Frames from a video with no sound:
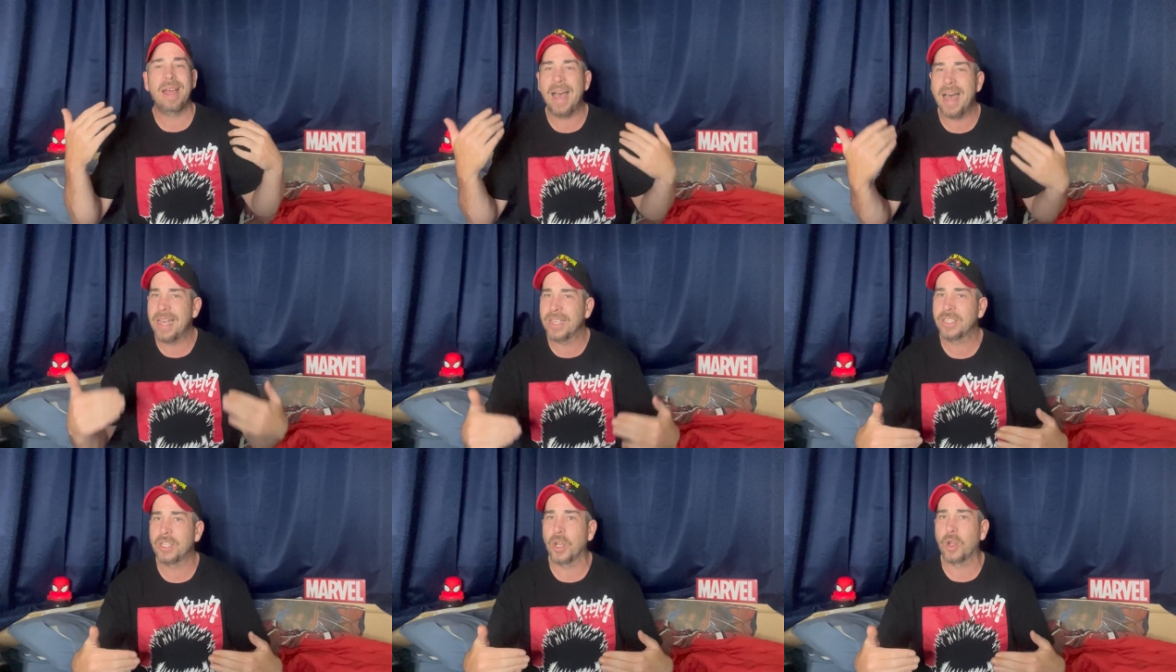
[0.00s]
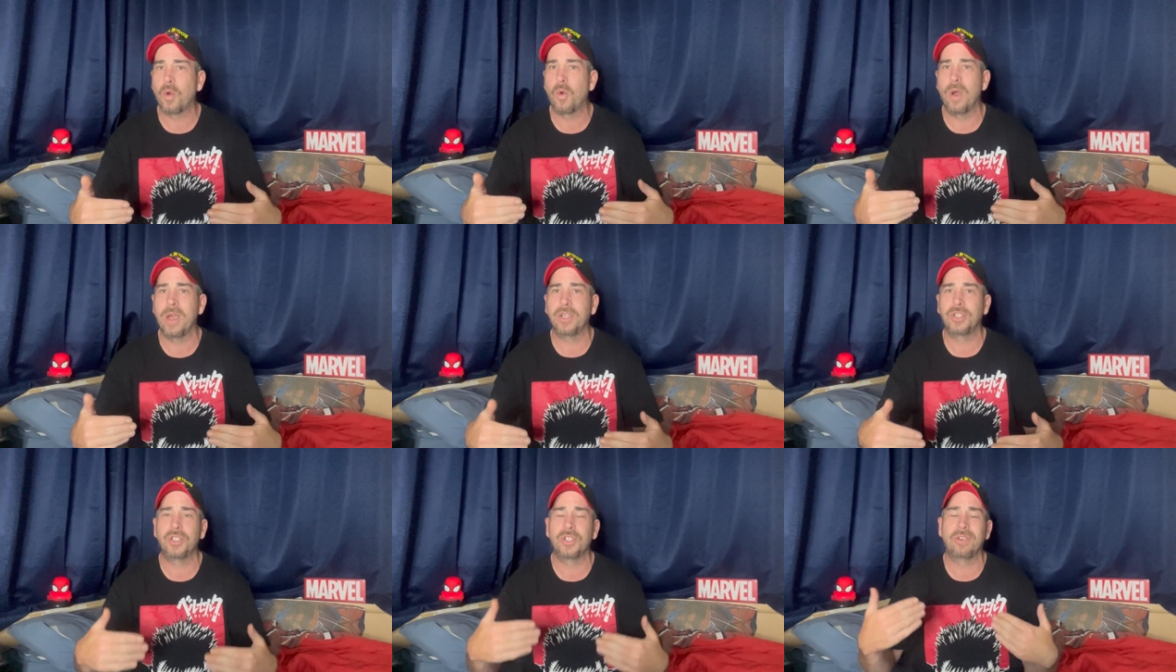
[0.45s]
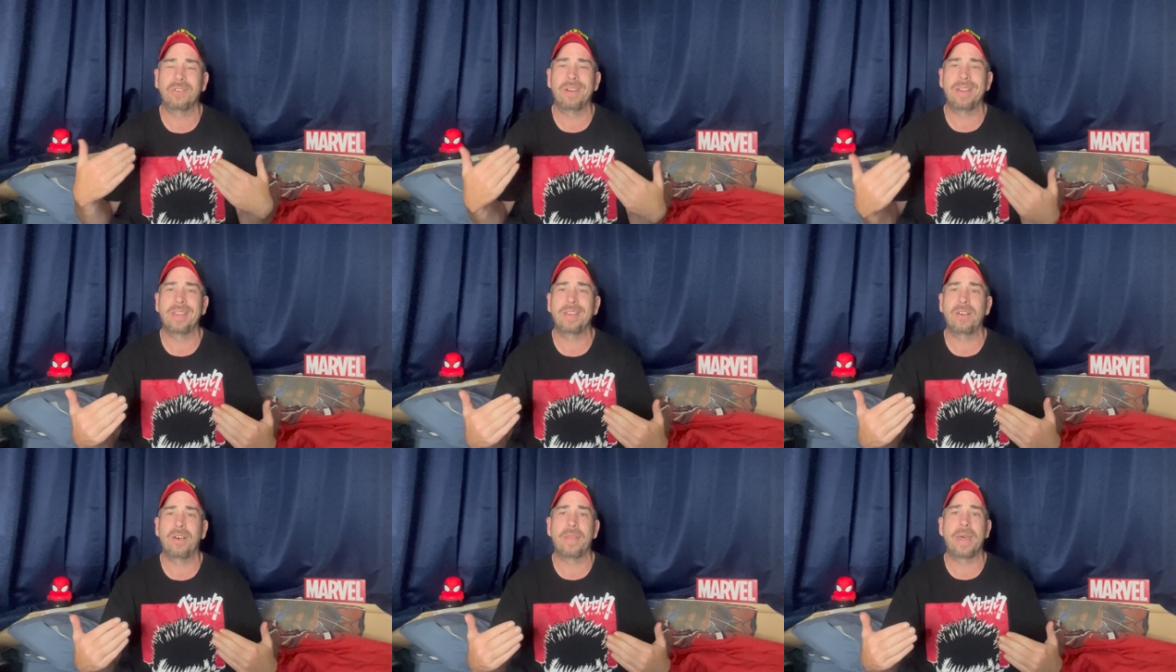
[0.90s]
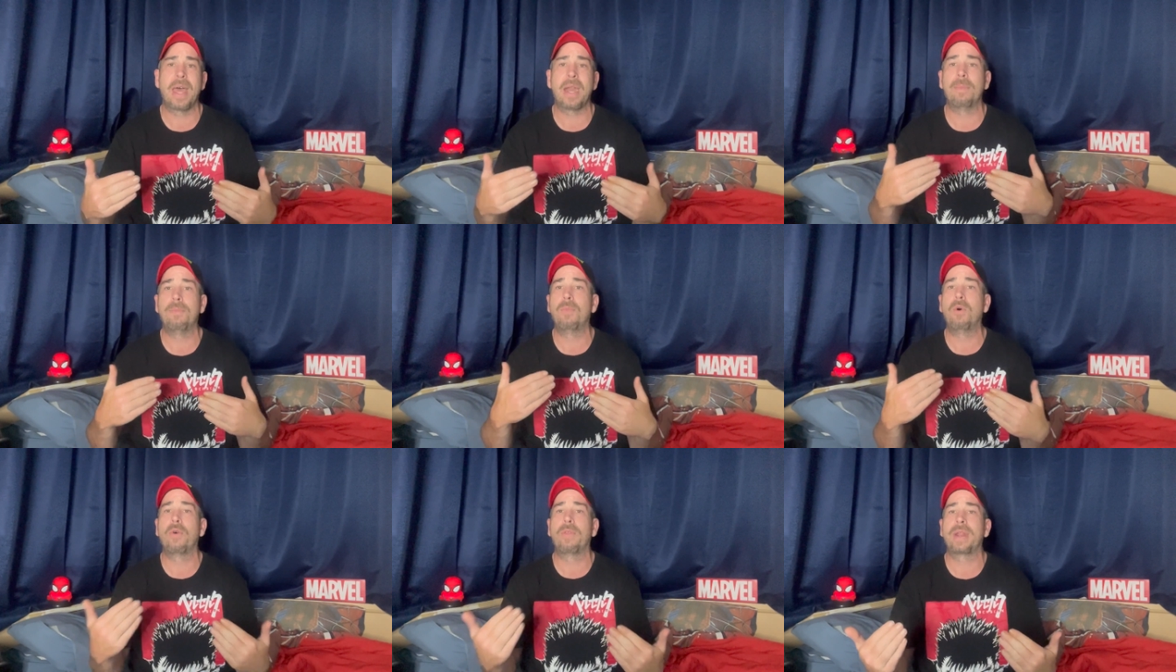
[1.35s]
ask a question or anything like that,
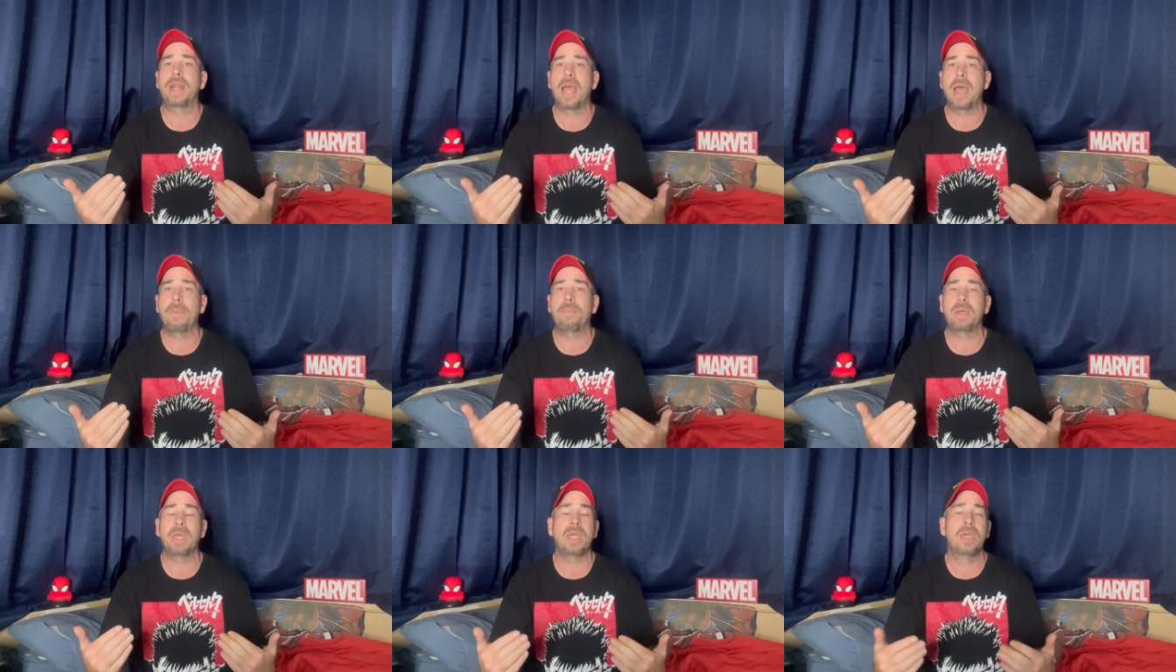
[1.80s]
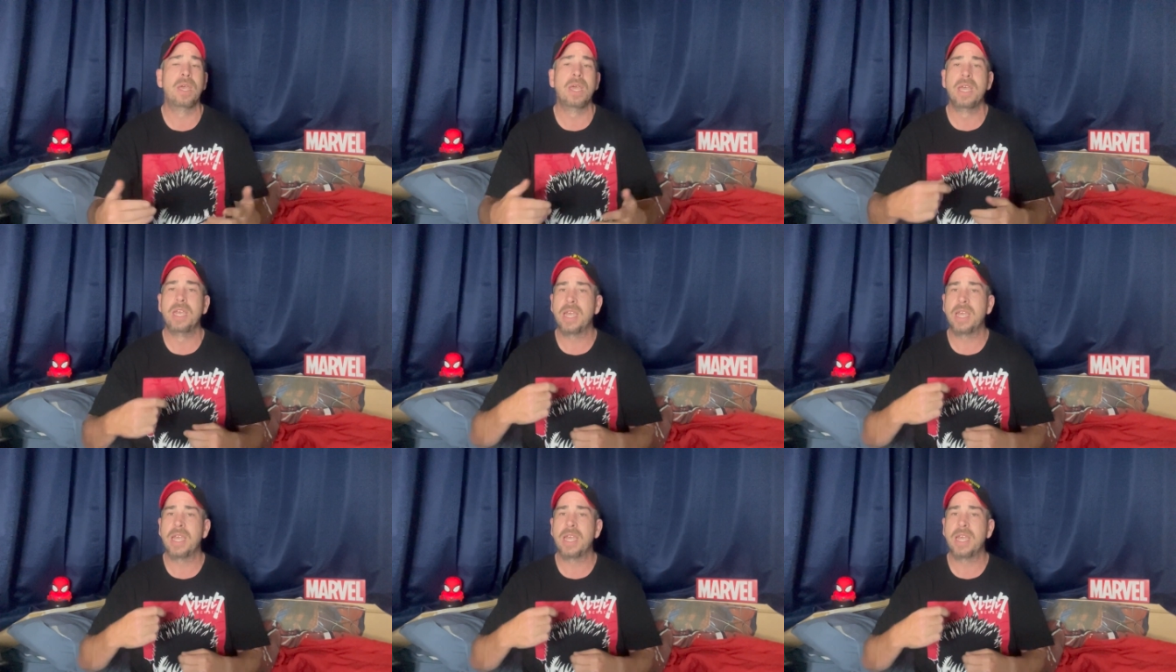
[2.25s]
I'm more than happy.